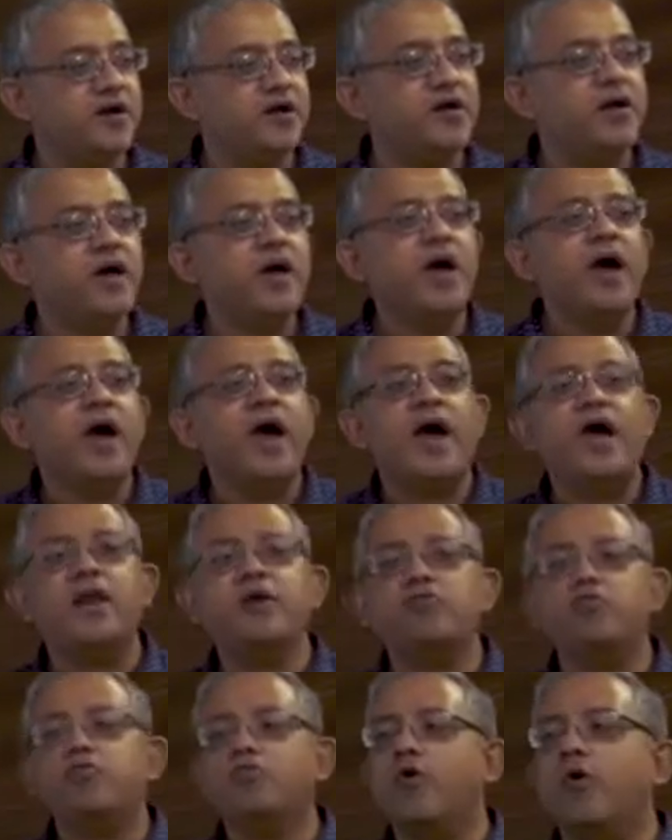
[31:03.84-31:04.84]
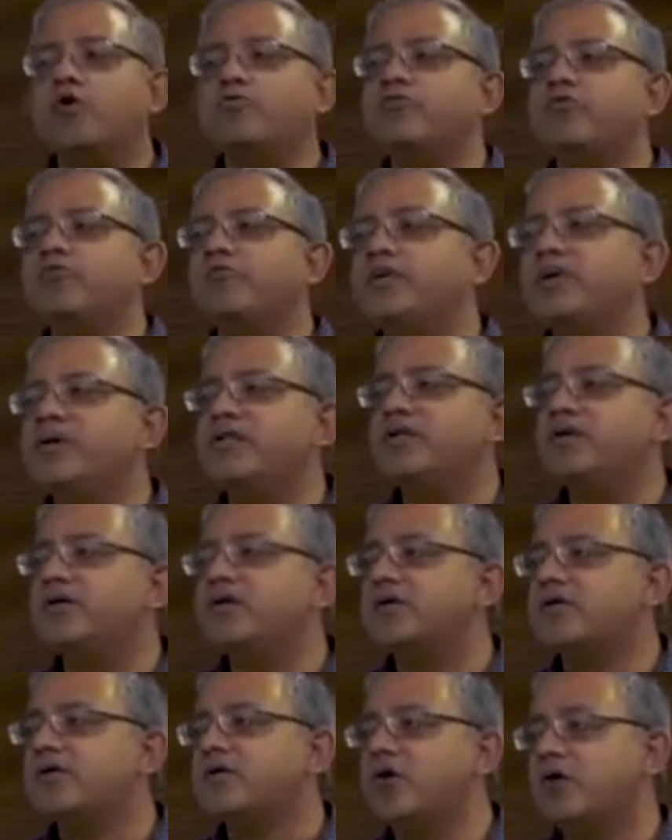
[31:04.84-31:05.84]
her, and what would be
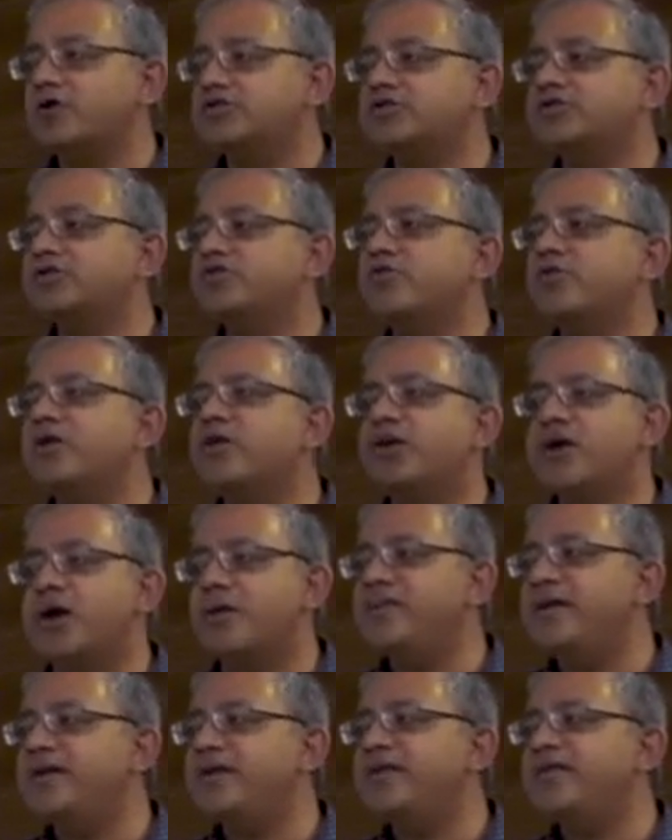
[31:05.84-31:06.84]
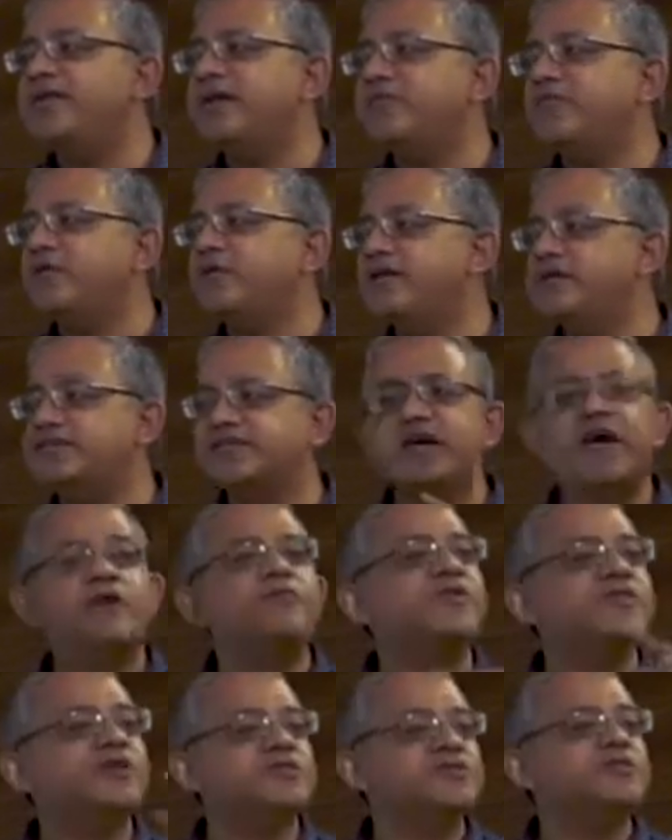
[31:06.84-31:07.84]
the constituent committee that will
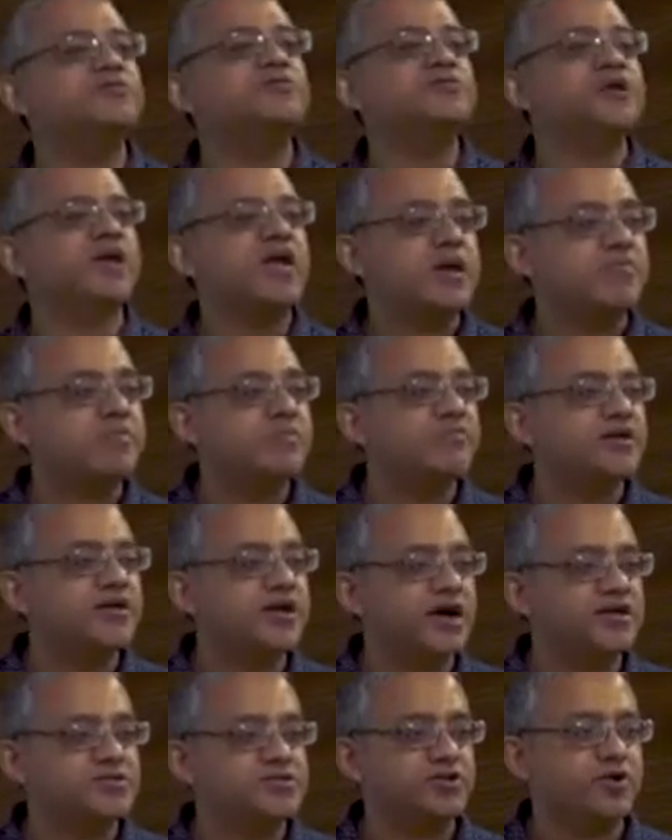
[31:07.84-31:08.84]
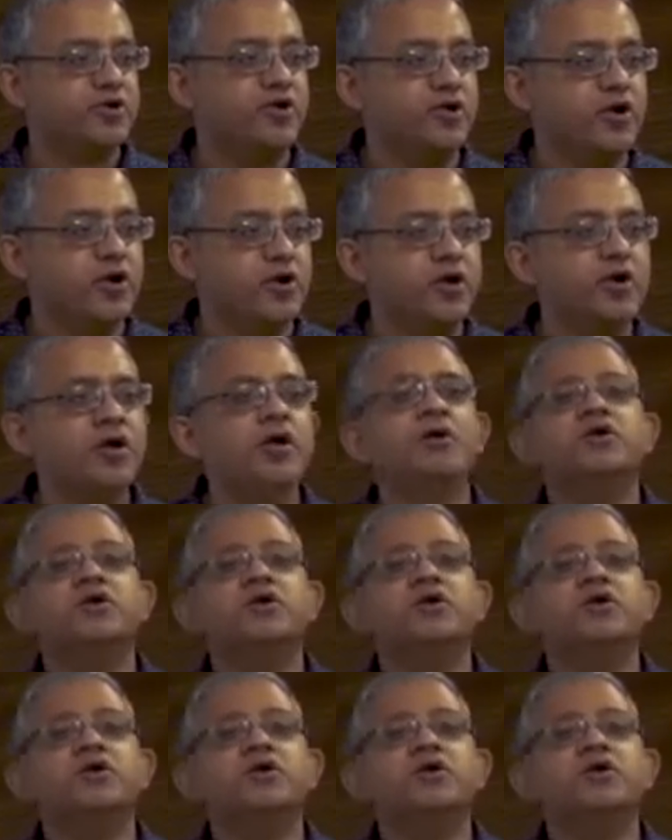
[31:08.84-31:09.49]
decide whether she was a capable dancer or not.